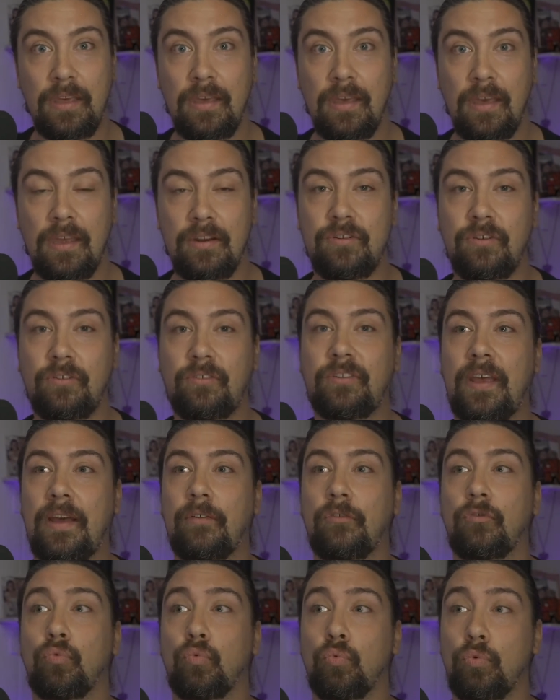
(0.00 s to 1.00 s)
It just
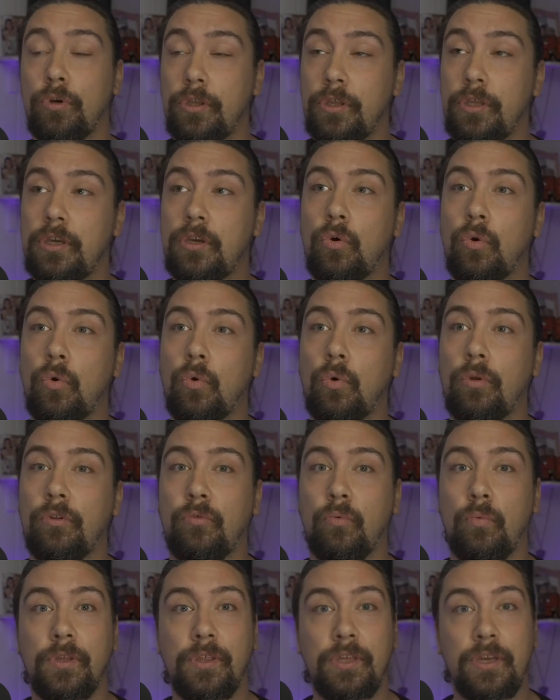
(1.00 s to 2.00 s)
sounds really cool. It's
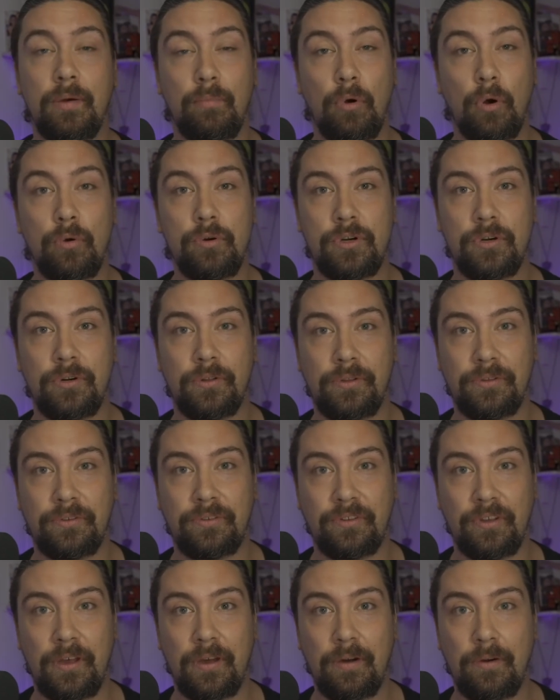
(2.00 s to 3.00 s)
really emotional.
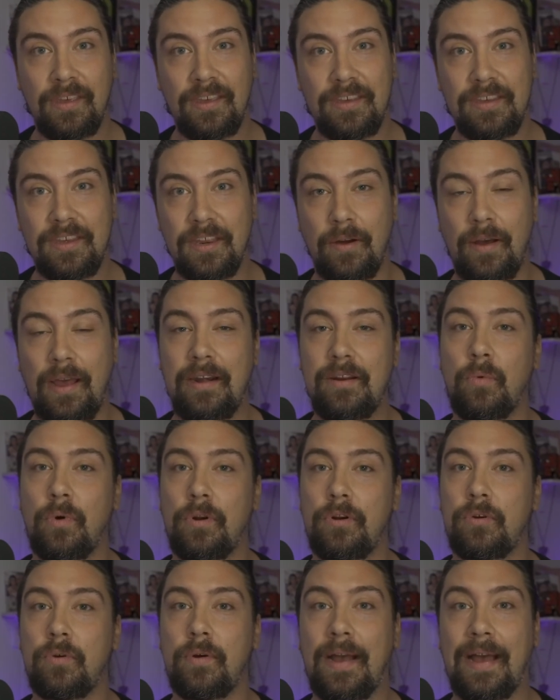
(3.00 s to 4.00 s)
So, anyone
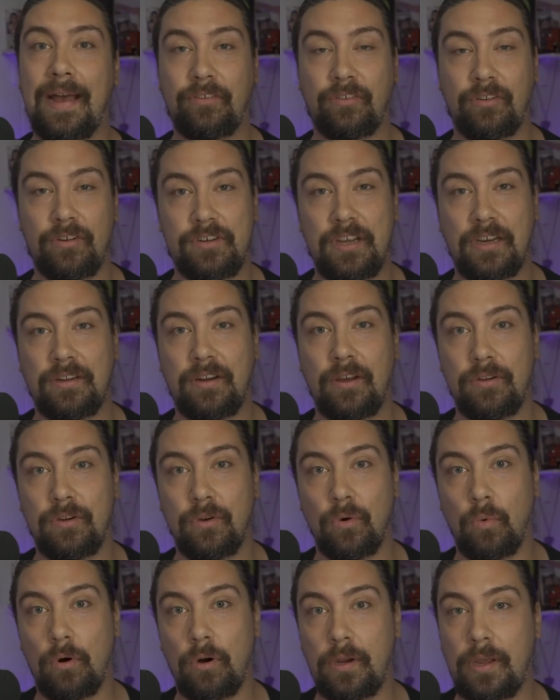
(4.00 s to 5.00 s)
who hasn't checked out
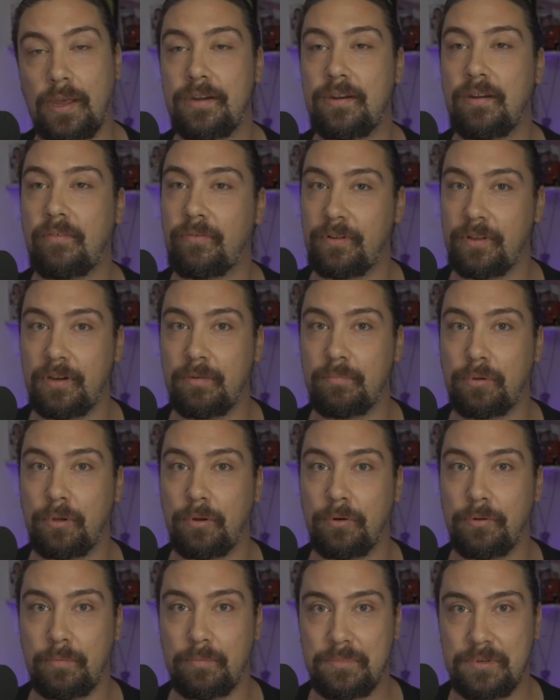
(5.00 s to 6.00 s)
your work, I definitely
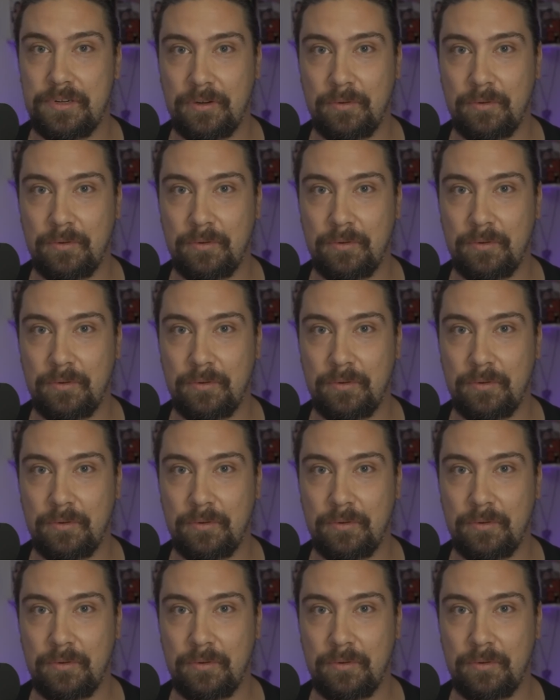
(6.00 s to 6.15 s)
implore them to